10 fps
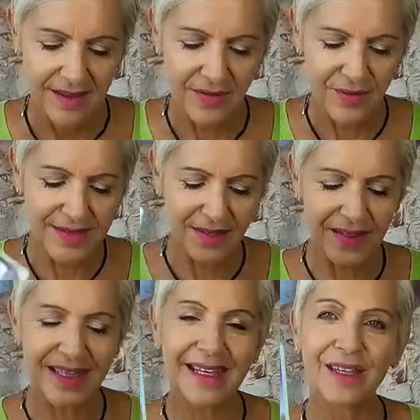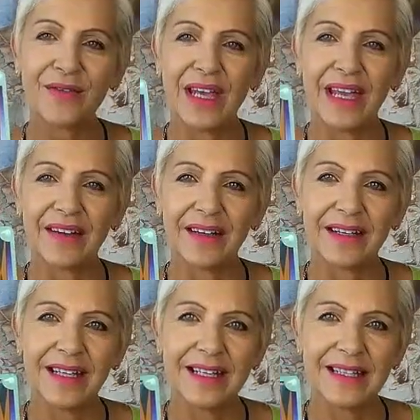You've also got the King of Air,
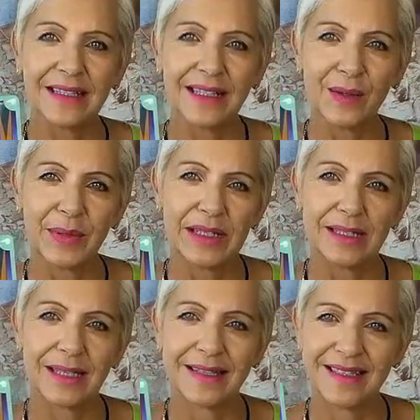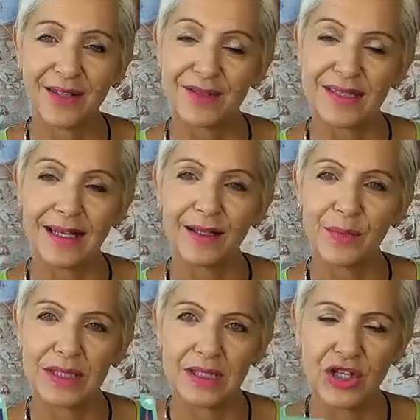and he's a little bit, dare I say, a
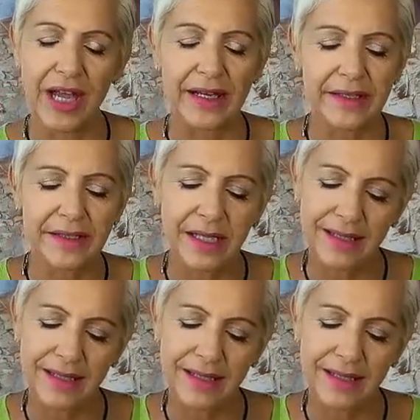little bit jaded.